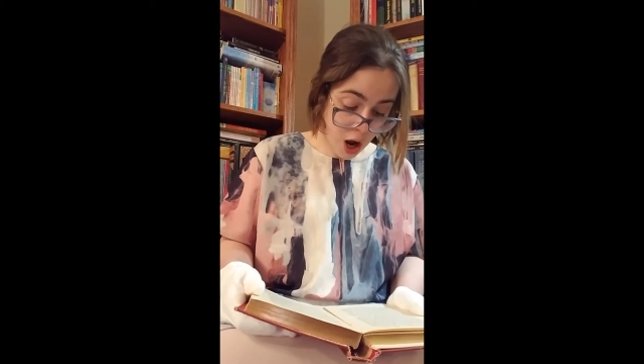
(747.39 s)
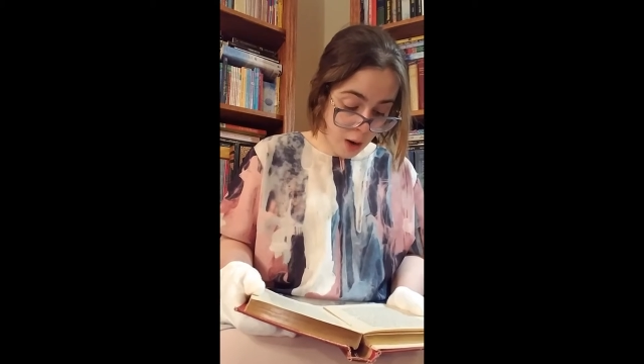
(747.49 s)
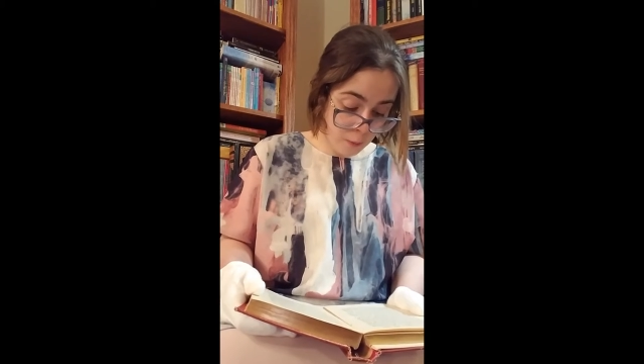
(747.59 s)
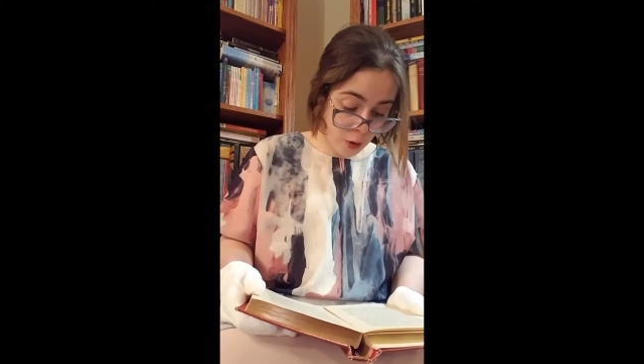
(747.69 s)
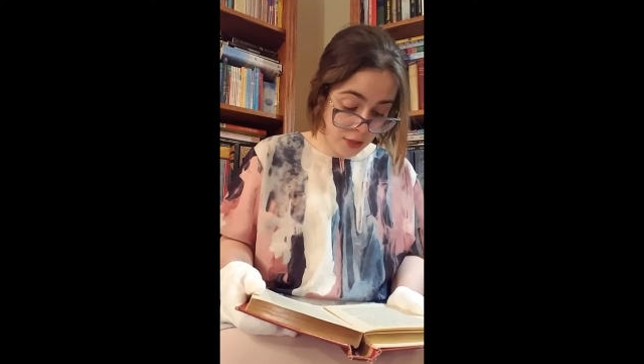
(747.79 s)

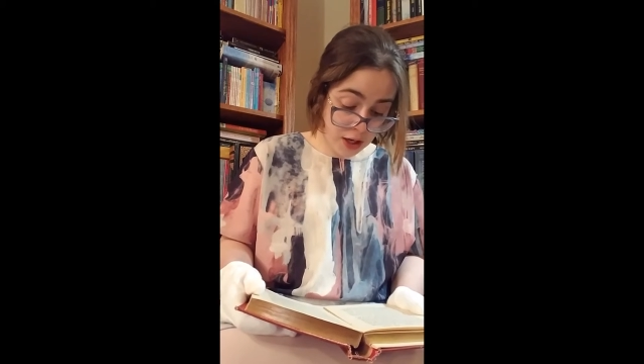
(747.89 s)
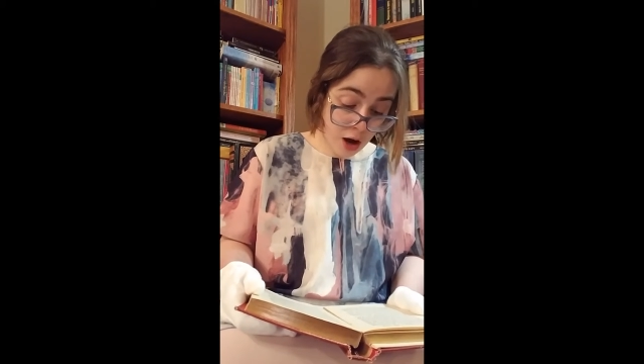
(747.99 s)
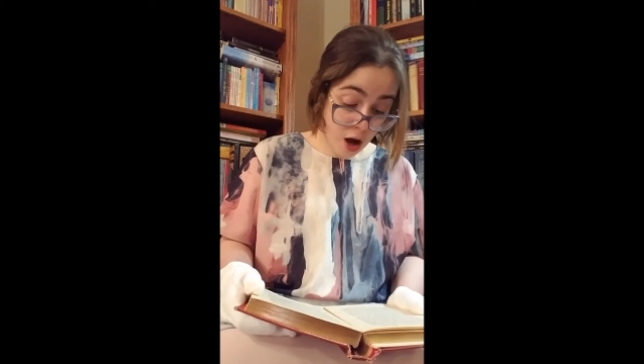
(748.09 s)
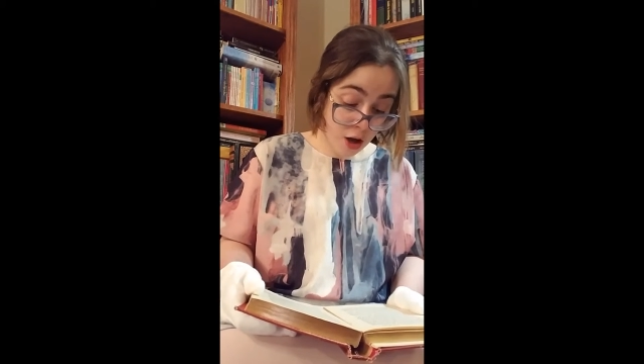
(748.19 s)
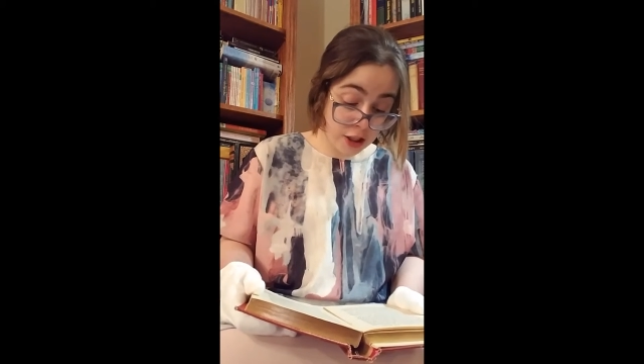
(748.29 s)
more than
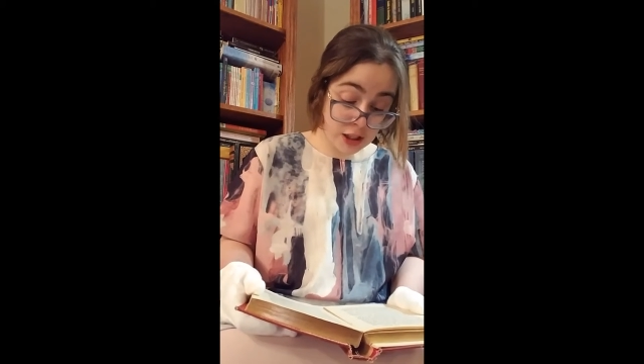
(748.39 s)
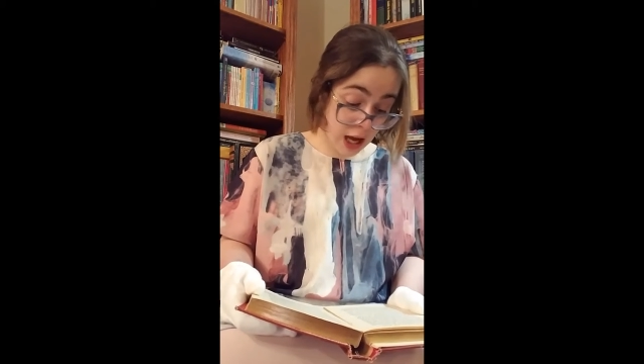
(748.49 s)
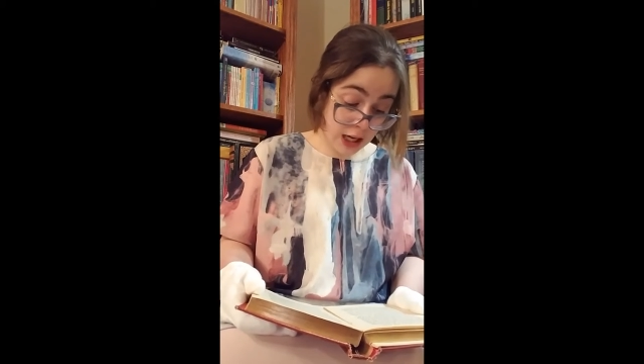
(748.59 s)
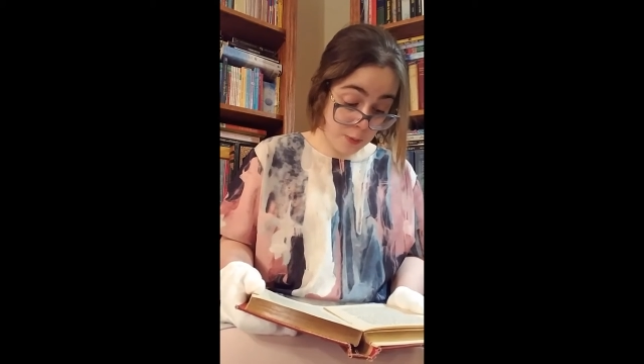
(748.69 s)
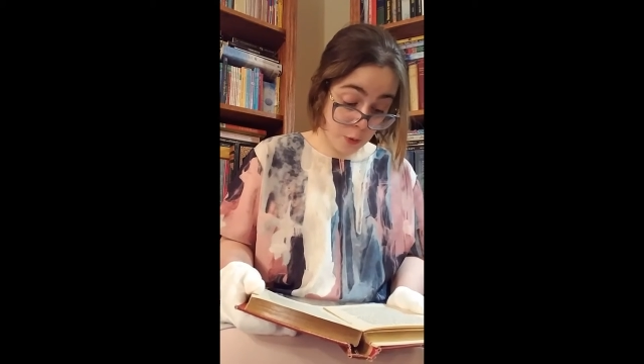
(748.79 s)
all the
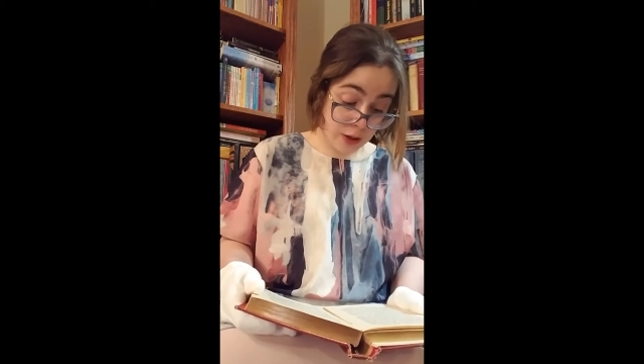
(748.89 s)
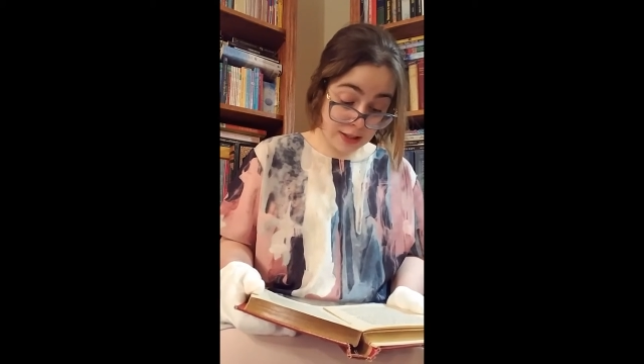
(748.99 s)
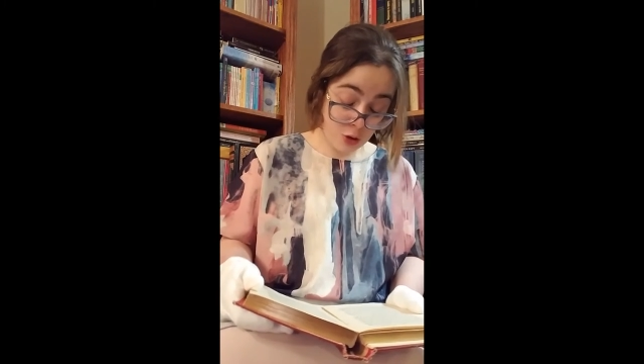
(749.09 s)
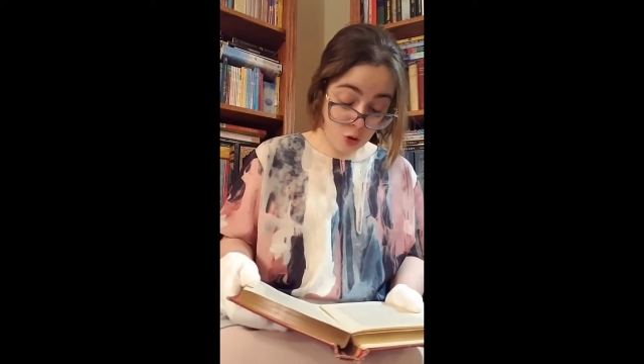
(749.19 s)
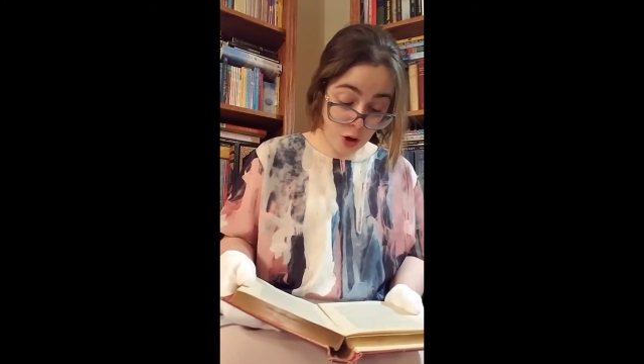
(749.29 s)
naughty boys
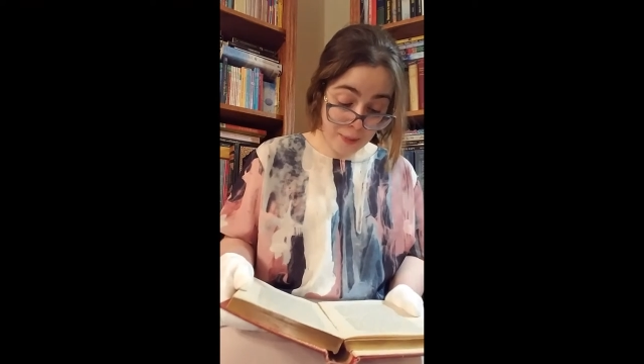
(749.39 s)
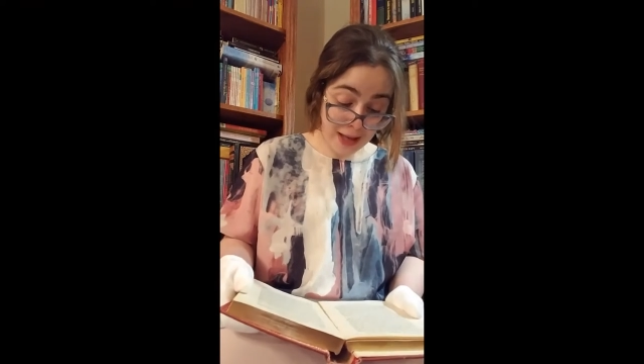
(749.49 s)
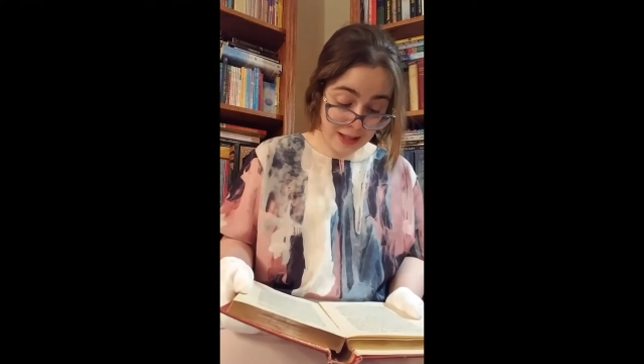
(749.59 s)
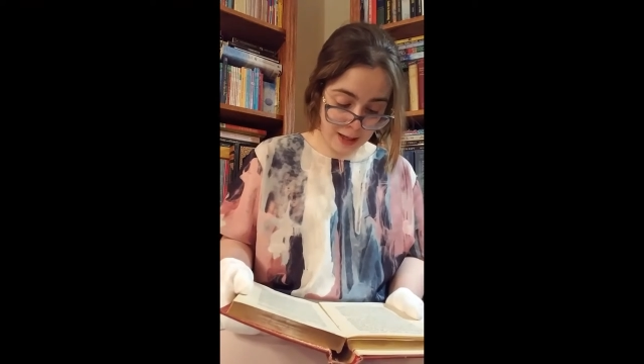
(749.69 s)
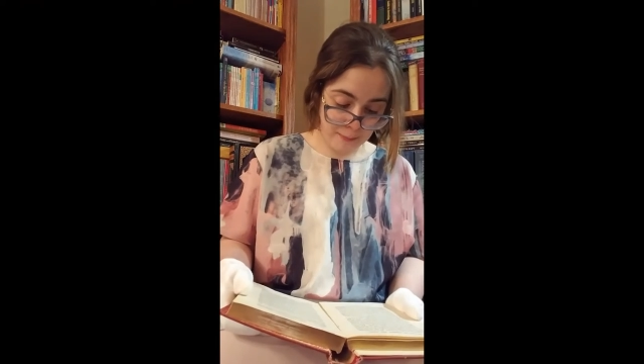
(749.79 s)
could
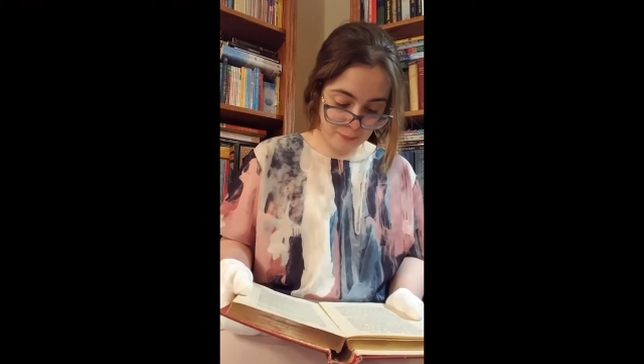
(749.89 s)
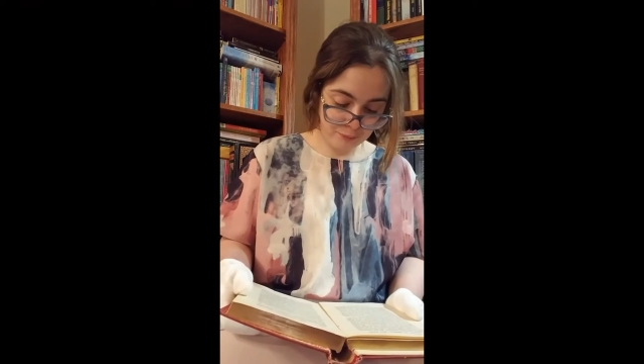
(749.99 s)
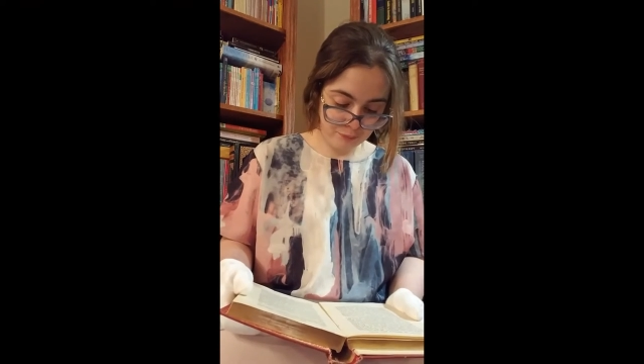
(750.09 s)
torment him.